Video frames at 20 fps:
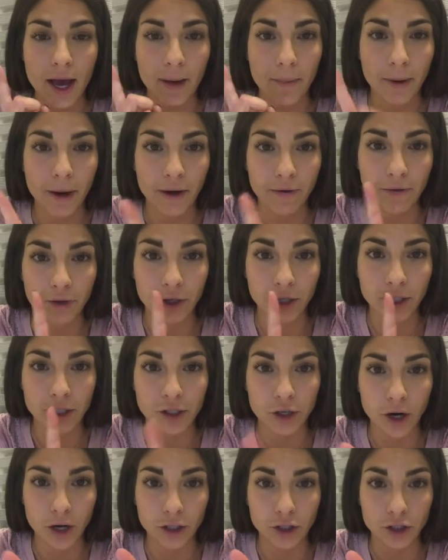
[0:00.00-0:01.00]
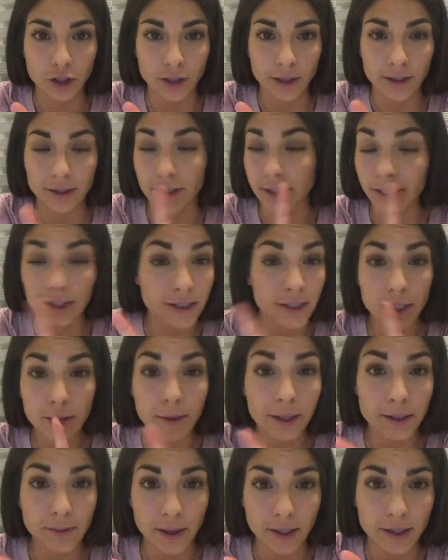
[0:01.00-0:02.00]
a pair of good dark jeans. Doesn't need to
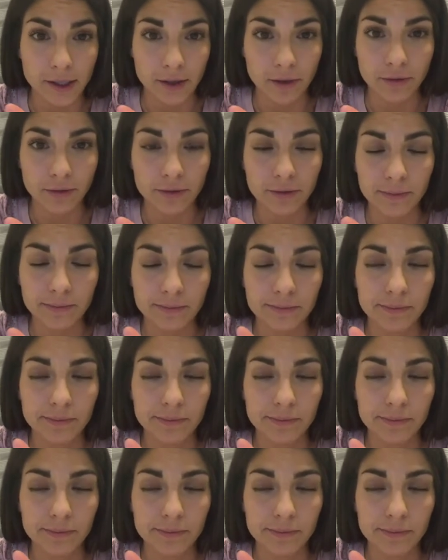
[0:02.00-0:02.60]
be expensive,